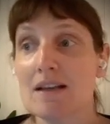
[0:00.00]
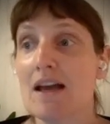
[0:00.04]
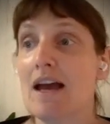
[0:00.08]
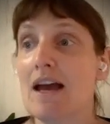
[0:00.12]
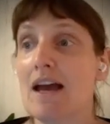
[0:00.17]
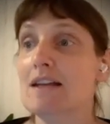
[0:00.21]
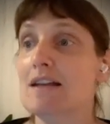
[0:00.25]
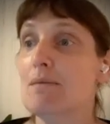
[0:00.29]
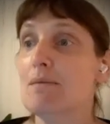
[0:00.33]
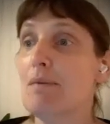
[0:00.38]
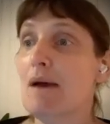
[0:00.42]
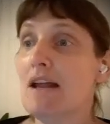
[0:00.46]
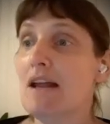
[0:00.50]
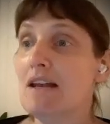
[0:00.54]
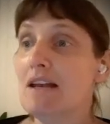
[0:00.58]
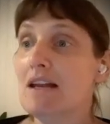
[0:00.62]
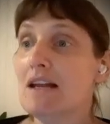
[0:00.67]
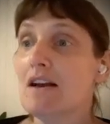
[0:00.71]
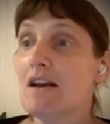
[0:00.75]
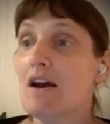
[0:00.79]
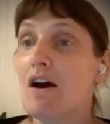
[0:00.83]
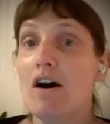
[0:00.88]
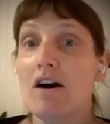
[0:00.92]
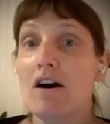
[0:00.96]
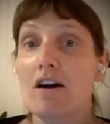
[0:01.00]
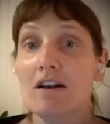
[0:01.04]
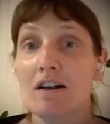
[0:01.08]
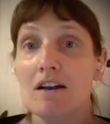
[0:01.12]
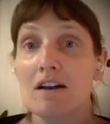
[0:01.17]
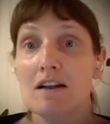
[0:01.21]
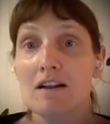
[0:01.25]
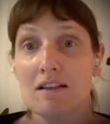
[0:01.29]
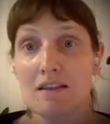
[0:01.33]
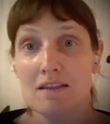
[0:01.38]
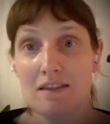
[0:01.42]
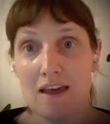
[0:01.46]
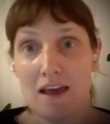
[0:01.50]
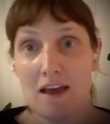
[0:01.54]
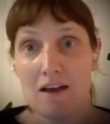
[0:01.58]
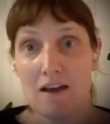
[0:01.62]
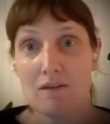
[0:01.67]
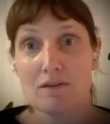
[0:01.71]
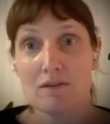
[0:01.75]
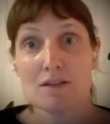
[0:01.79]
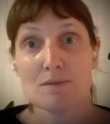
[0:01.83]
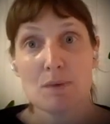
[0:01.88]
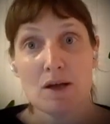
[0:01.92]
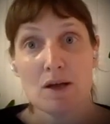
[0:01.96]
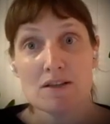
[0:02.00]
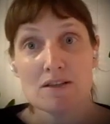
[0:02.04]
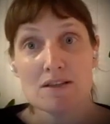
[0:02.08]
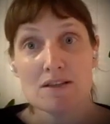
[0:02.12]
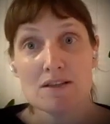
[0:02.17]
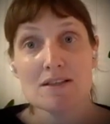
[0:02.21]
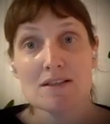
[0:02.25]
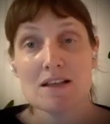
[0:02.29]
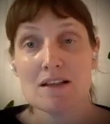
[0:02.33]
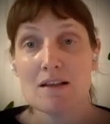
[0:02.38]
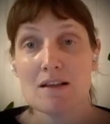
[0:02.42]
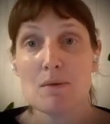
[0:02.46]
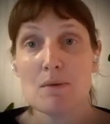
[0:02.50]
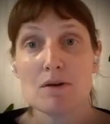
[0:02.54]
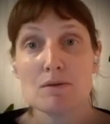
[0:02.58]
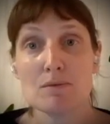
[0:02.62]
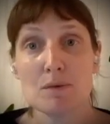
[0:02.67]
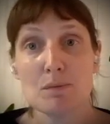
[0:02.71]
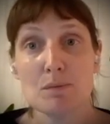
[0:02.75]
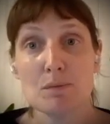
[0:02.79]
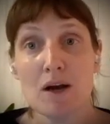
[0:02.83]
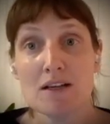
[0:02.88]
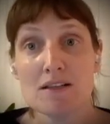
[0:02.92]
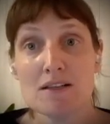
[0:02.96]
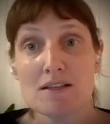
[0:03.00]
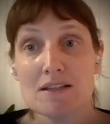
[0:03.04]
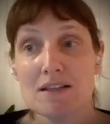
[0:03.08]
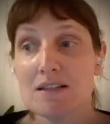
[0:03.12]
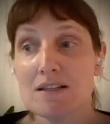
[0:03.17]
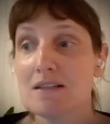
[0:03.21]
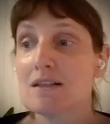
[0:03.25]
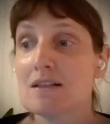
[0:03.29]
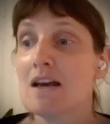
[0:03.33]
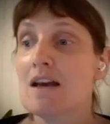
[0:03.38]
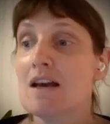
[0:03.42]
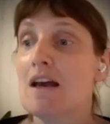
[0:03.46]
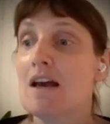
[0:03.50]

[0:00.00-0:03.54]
And depending on their responses in the multiple price list,